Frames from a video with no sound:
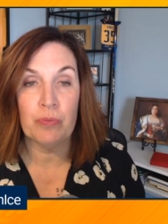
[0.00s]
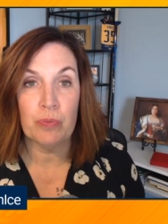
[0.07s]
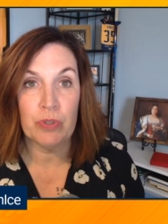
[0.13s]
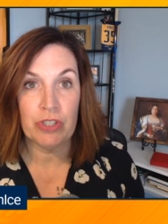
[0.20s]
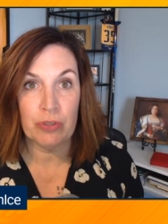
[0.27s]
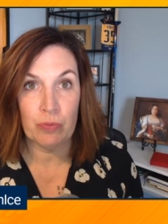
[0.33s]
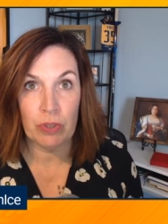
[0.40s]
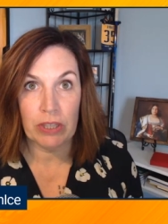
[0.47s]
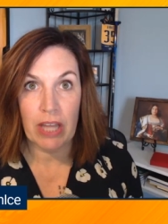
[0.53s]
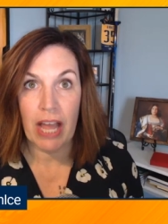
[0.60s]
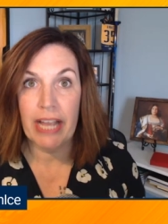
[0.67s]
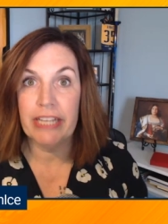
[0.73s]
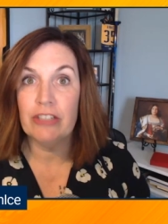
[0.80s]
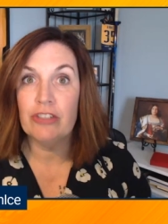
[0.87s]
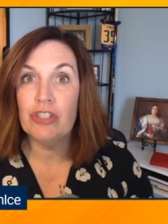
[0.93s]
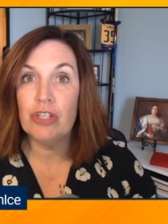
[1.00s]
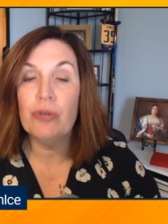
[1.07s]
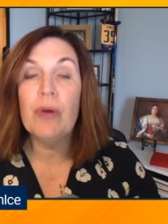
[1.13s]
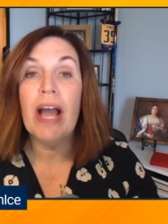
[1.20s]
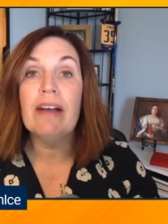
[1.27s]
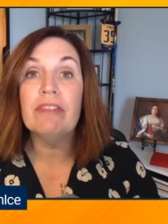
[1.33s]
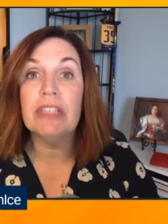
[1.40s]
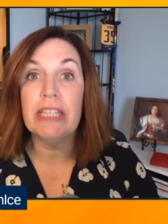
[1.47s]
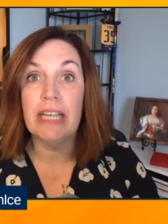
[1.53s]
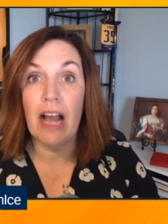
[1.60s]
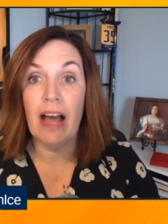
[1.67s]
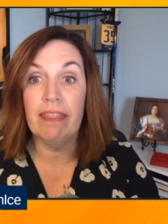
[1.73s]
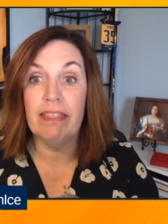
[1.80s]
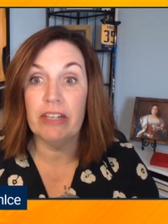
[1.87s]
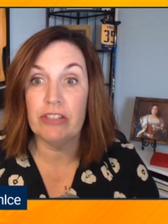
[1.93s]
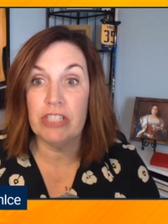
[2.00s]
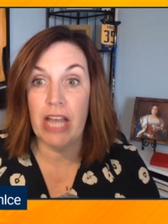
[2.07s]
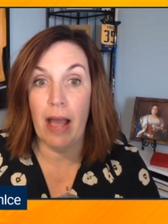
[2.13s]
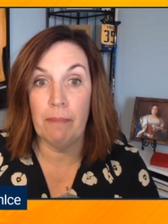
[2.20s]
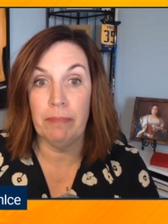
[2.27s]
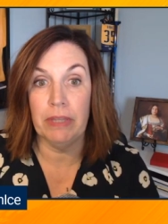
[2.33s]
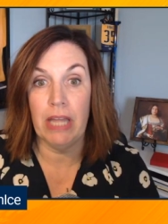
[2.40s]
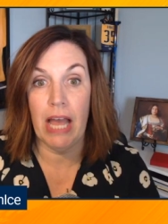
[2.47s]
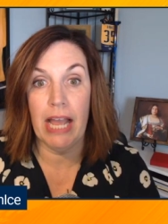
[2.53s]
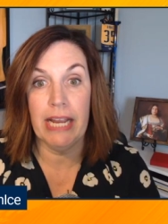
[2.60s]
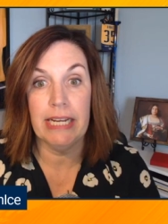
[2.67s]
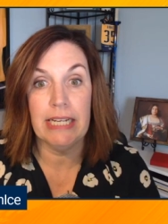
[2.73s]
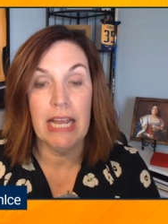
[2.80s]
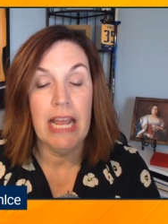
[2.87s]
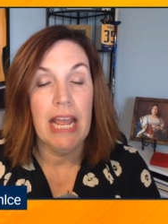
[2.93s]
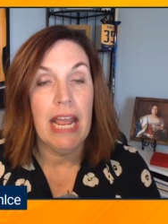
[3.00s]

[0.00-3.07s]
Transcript: was relying too heavily on their top line.